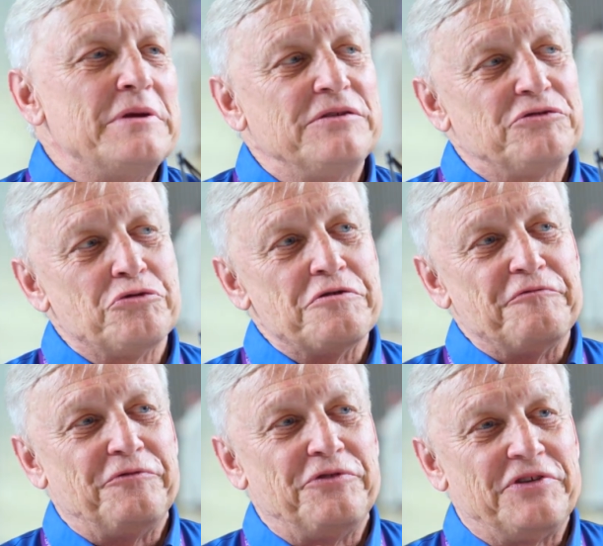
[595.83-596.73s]
me sort
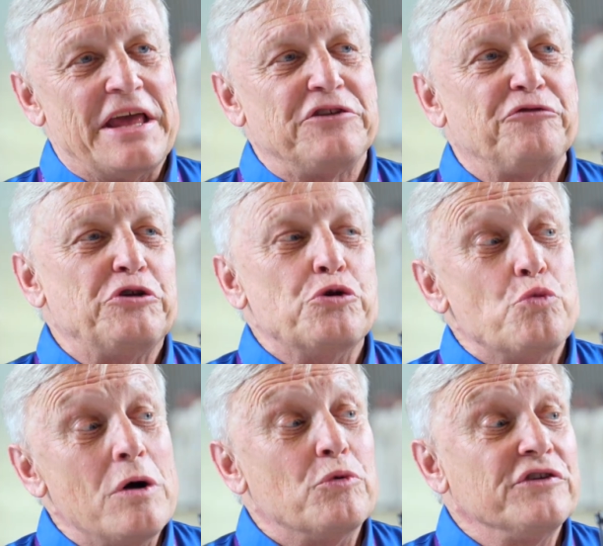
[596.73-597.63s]
of sketch for you
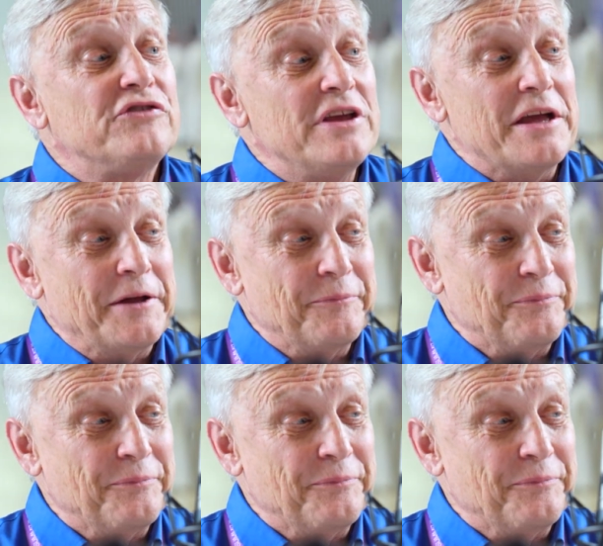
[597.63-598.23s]
what we're seeing.